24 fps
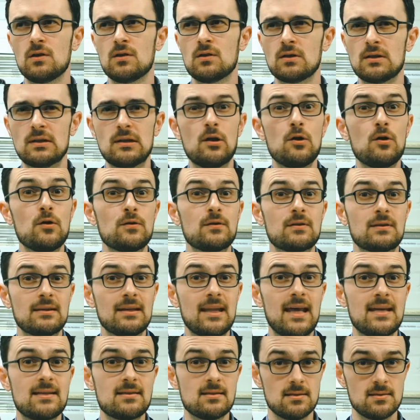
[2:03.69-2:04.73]
learnt
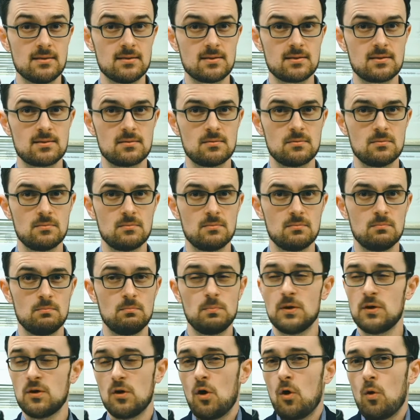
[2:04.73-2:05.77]
letters,
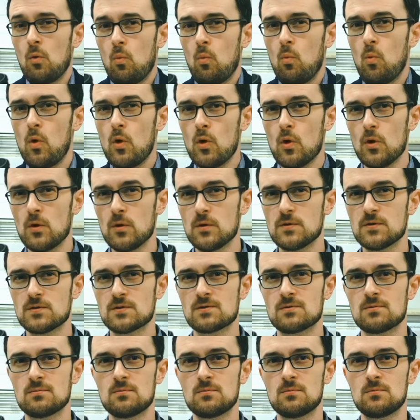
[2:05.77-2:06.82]
but not
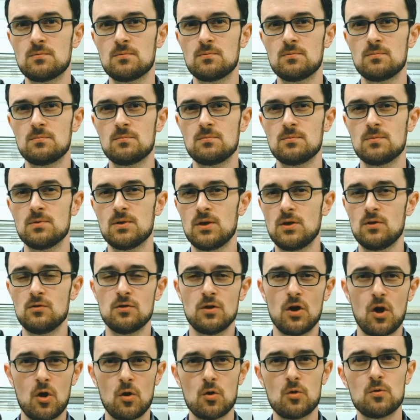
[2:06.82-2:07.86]
words. You
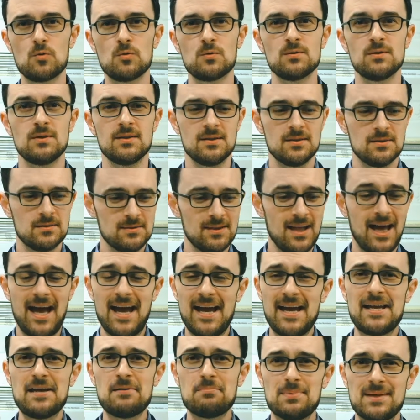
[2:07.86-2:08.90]
know
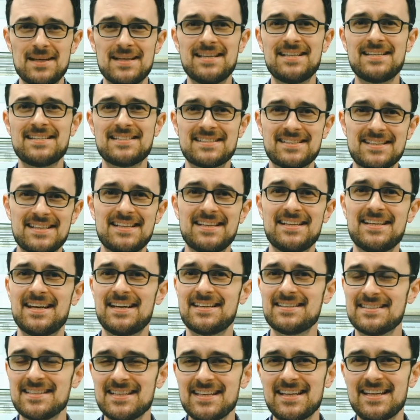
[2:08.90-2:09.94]
A, B, C,
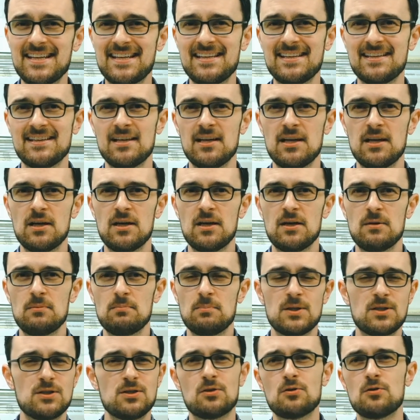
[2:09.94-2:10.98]
and D,
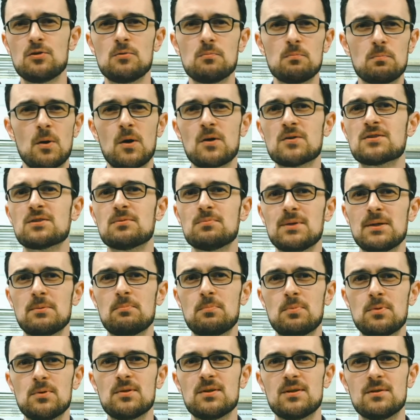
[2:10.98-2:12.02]
but you couldn't possibly
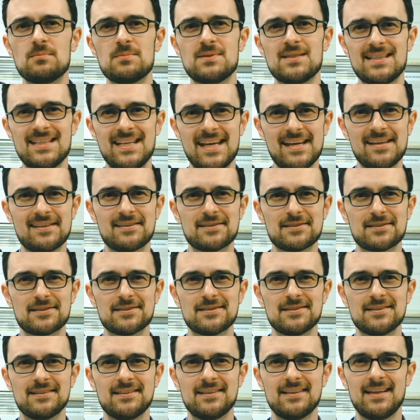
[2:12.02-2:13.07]
put them together
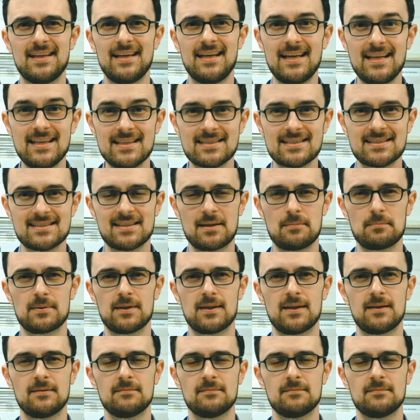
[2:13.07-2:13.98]
into something.